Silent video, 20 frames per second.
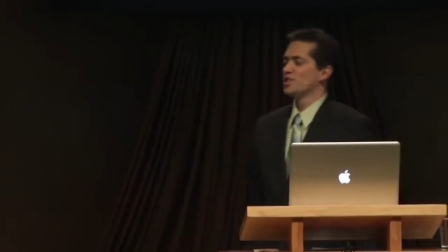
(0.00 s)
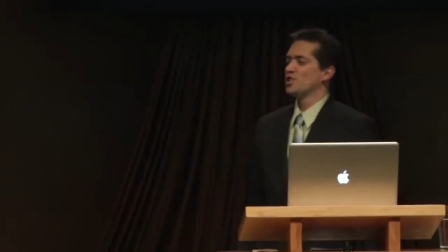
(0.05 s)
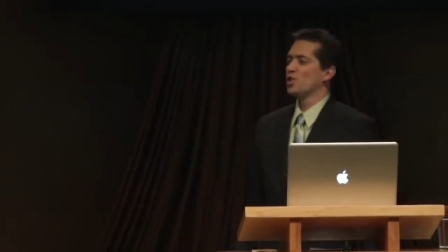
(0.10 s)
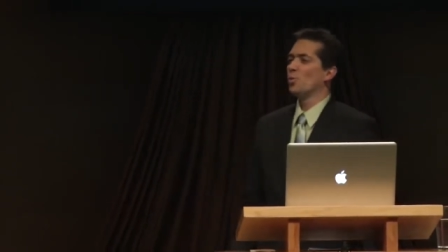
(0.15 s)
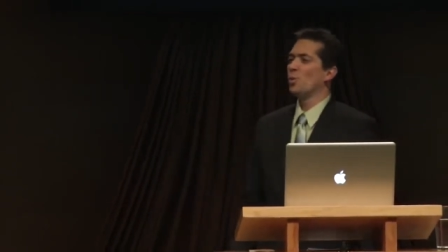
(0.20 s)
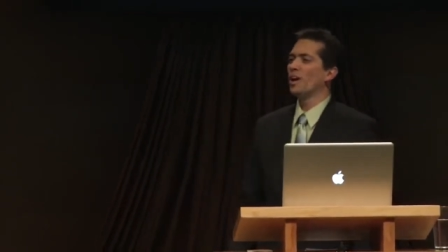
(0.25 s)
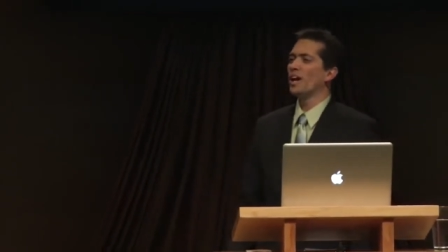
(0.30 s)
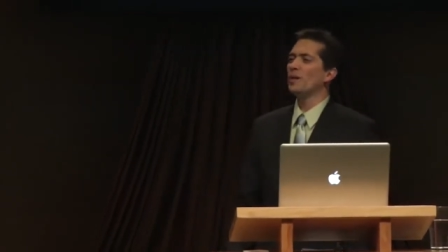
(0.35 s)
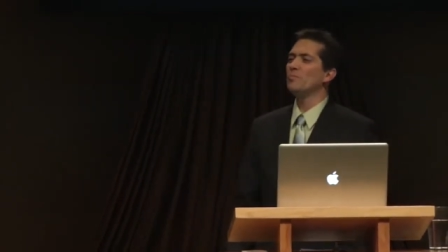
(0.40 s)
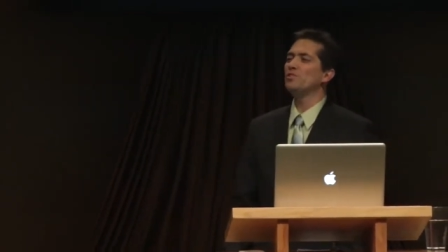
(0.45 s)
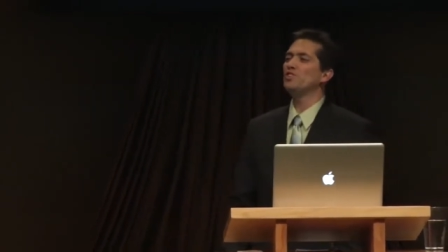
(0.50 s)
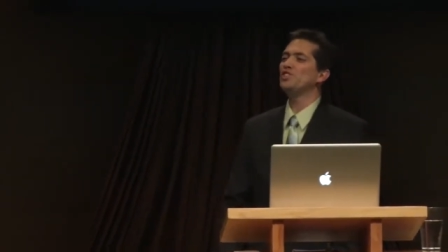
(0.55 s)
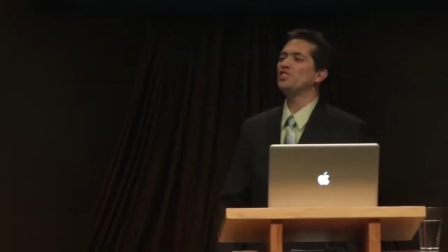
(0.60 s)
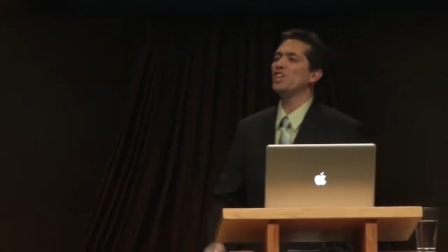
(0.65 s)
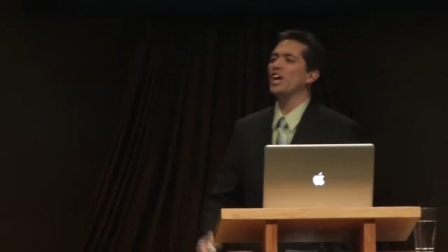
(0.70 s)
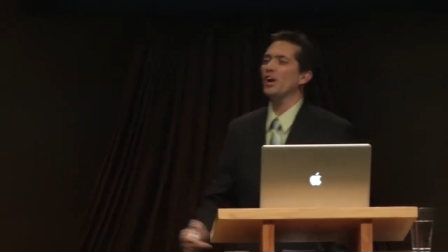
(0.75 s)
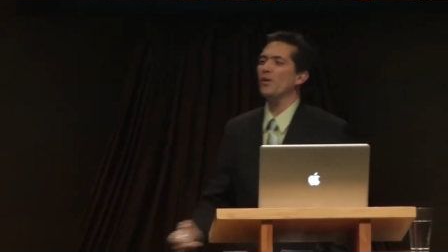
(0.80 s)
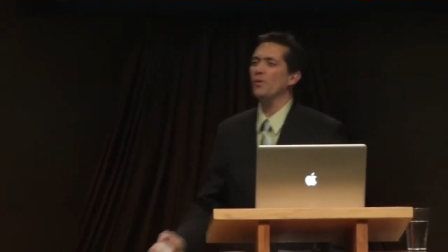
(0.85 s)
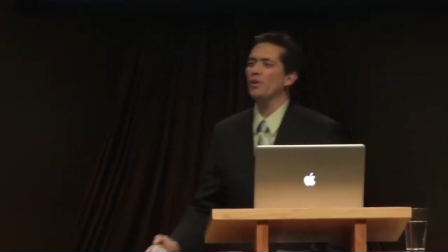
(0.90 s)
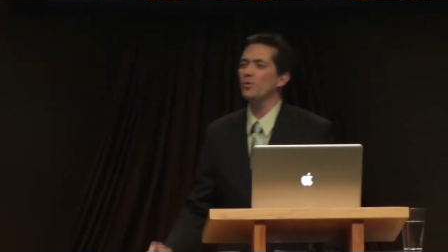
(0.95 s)
So, what I'm
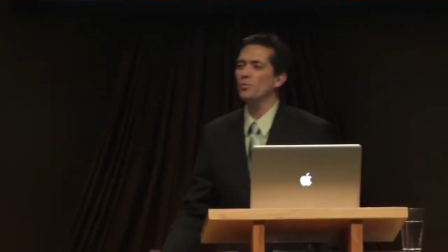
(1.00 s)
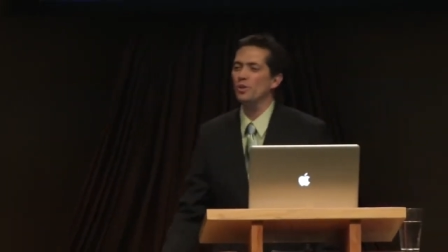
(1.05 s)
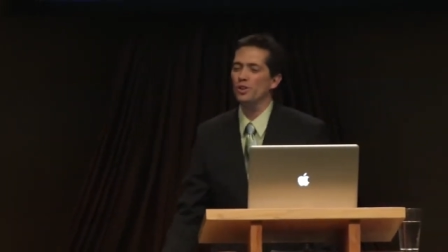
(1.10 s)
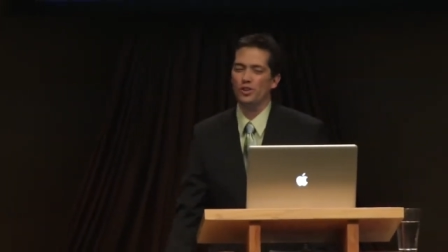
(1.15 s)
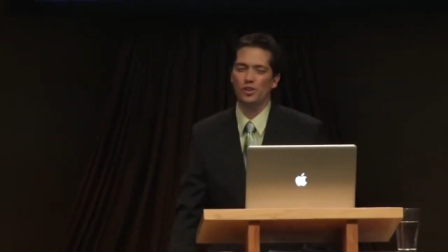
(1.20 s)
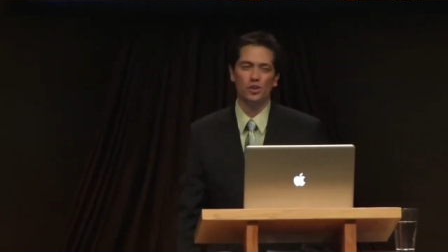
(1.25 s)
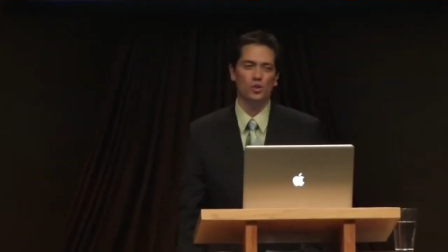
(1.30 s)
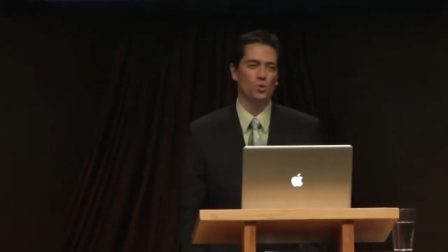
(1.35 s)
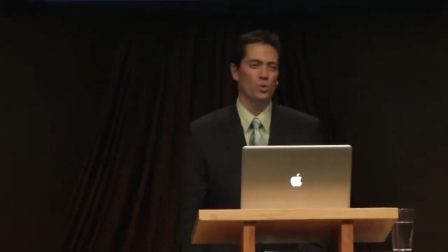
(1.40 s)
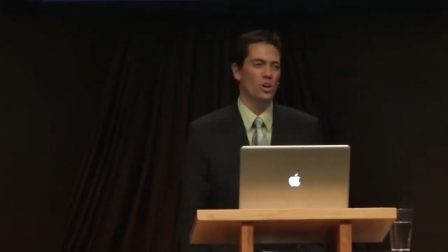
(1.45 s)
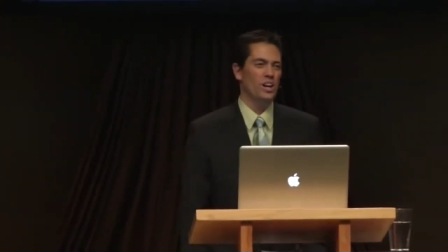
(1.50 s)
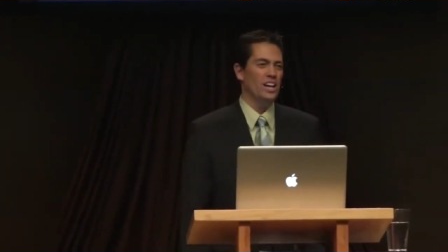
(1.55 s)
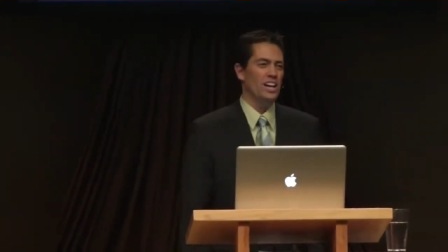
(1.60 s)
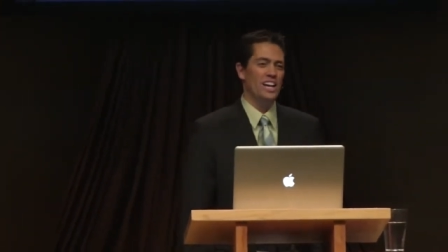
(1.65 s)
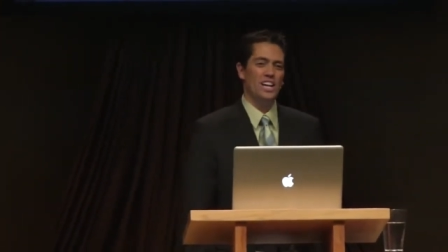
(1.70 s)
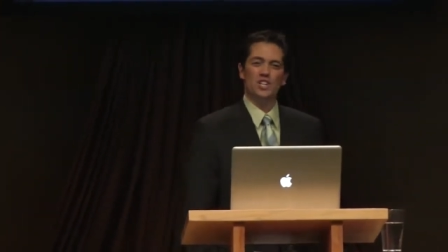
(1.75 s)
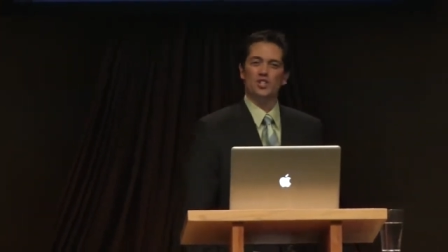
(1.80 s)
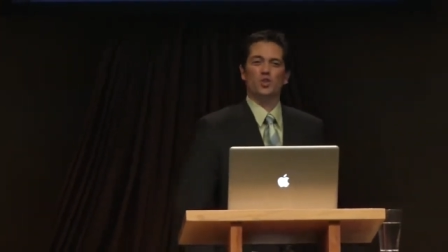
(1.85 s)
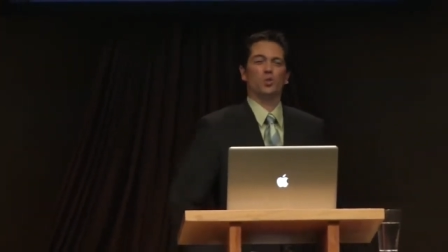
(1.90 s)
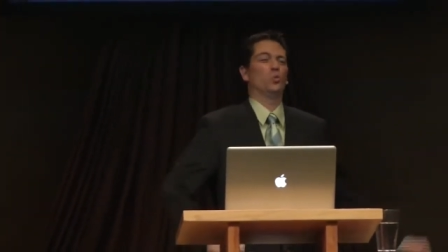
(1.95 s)
sharing with you
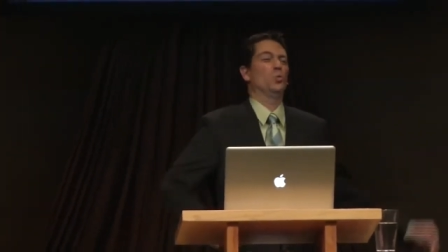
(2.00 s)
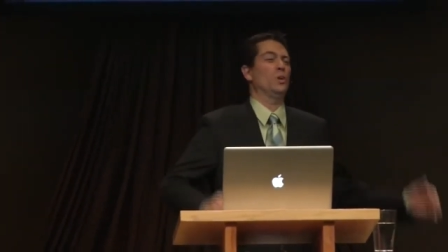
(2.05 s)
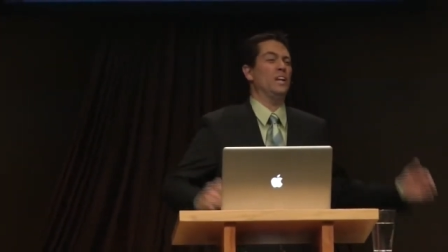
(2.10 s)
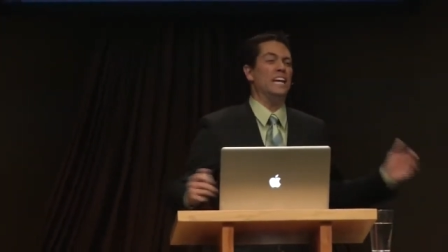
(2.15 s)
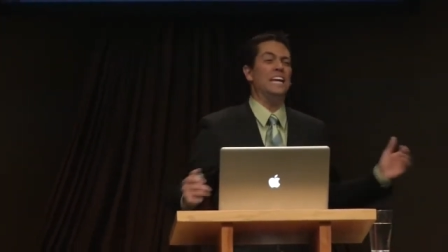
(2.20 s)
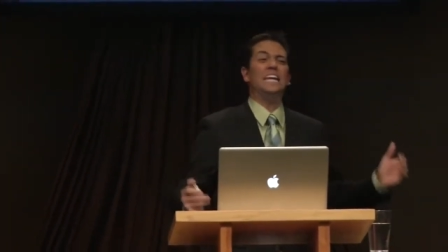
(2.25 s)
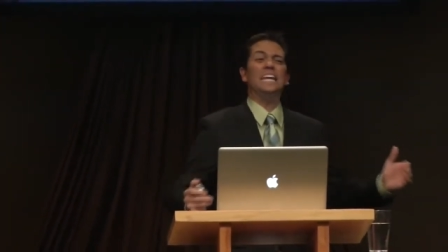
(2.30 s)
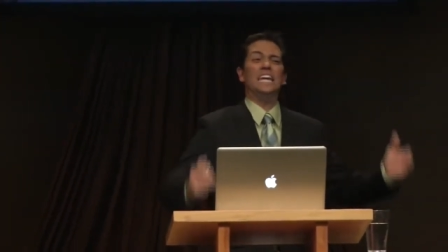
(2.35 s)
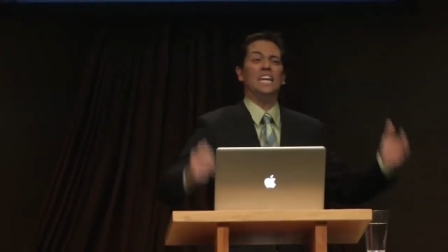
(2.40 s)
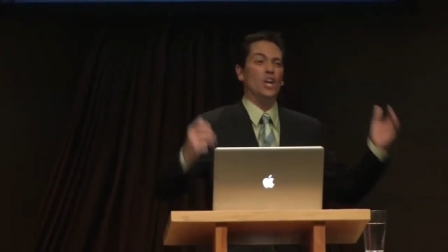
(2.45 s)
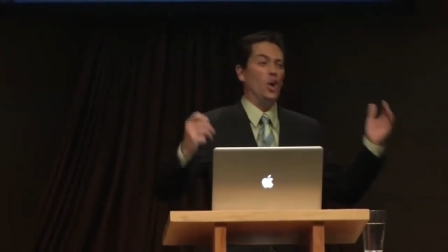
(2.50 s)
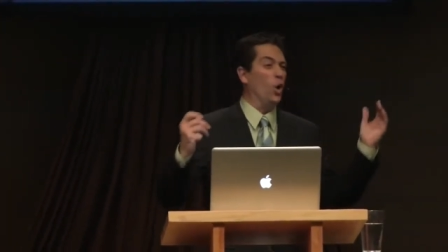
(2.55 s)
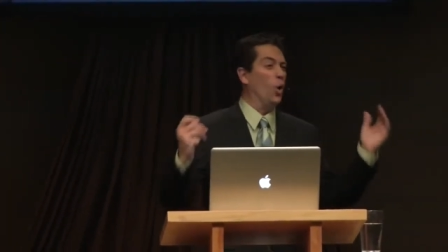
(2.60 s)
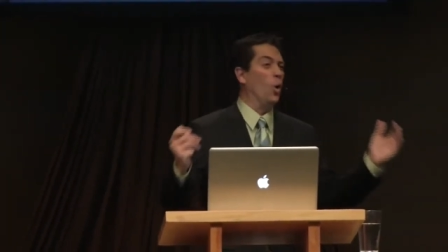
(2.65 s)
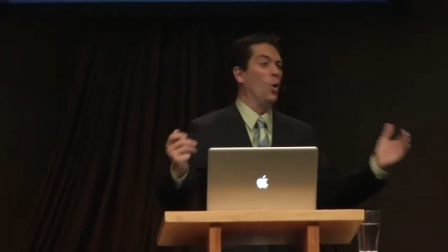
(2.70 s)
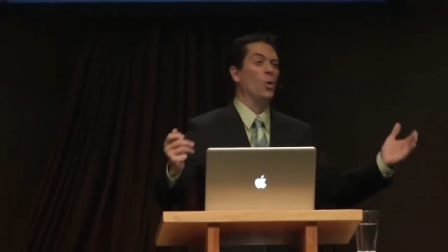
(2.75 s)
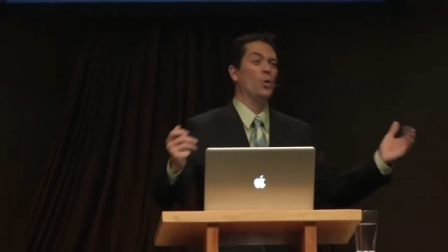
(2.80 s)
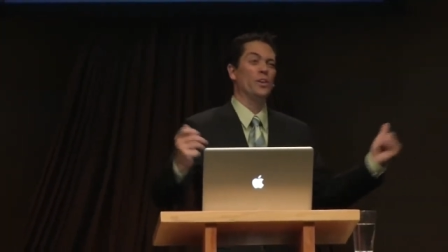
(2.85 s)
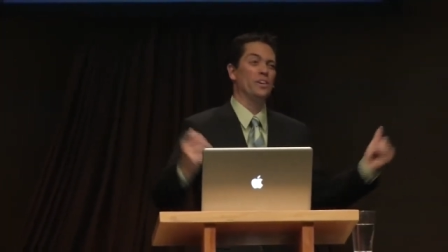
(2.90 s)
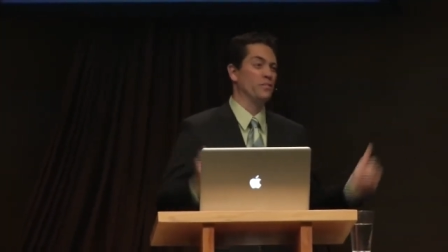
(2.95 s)
is really
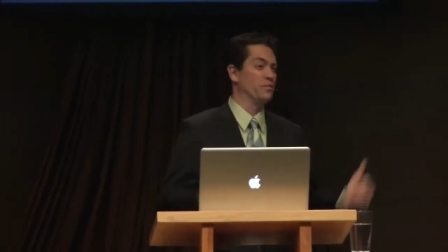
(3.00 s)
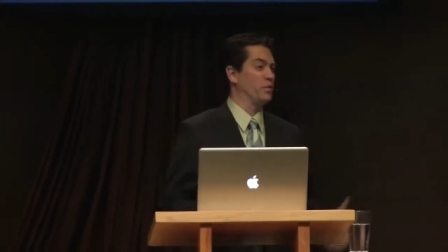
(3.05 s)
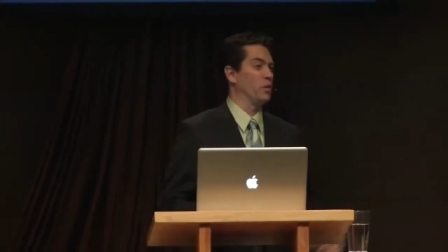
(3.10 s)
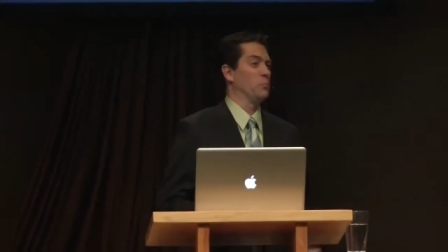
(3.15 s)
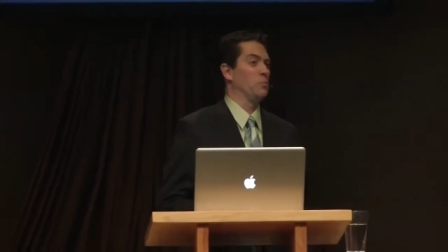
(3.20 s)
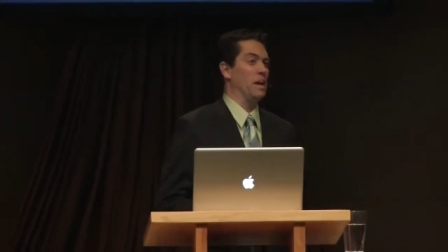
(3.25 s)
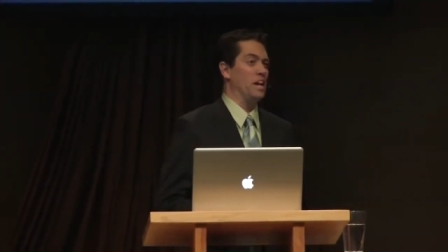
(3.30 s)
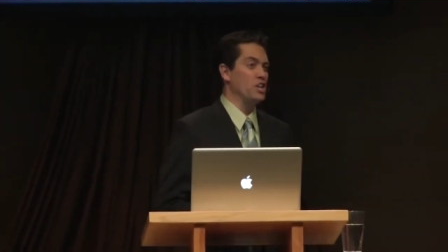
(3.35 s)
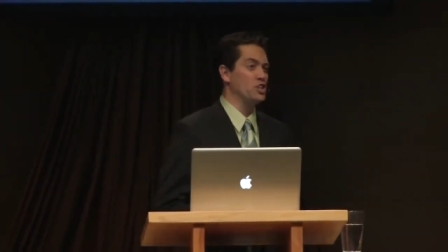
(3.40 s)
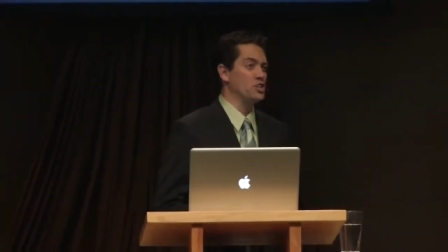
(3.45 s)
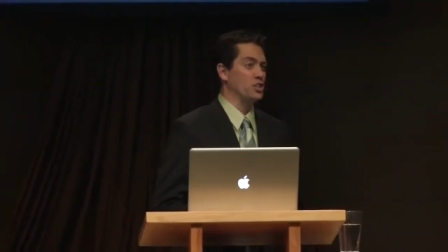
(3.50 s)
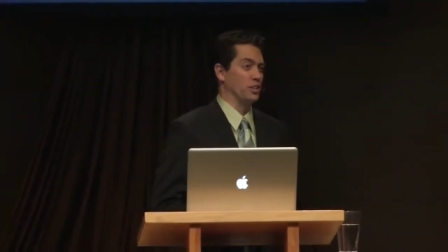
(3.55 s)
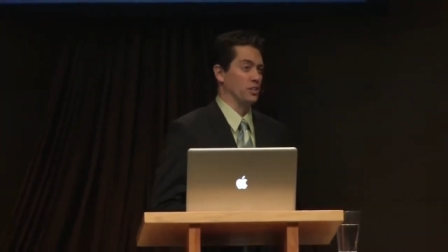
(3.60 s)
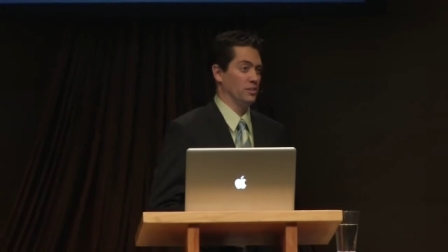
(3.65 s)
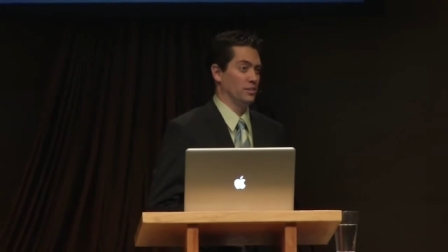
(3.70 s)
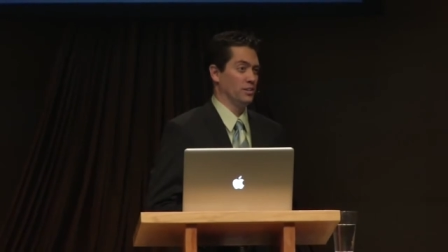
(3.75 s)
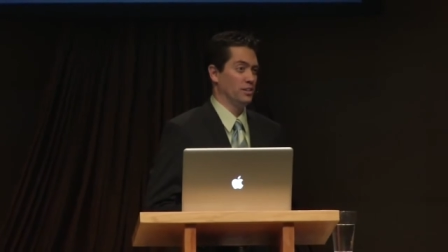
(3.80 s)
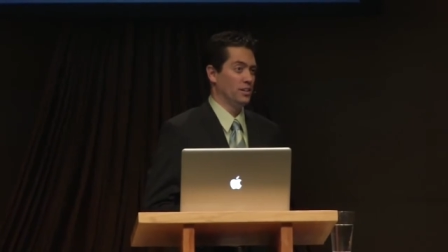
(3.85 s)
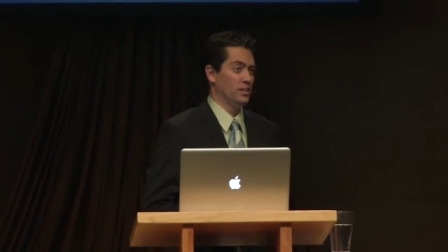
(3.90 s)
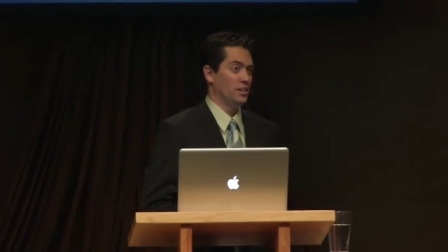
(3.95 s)
old information.